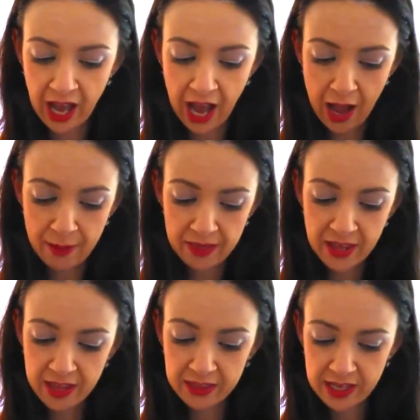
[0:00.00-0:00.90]
Um, and
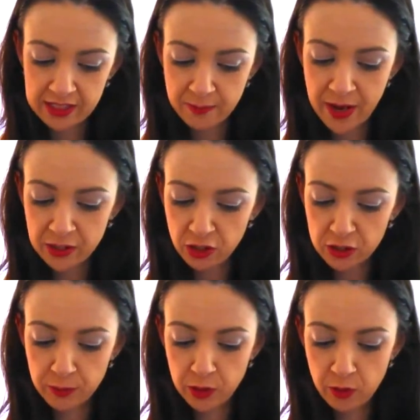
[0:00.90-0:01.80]
then there's the
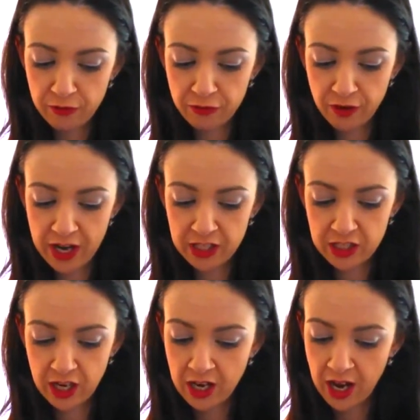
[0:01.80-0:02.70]
Mentos Pure Fresh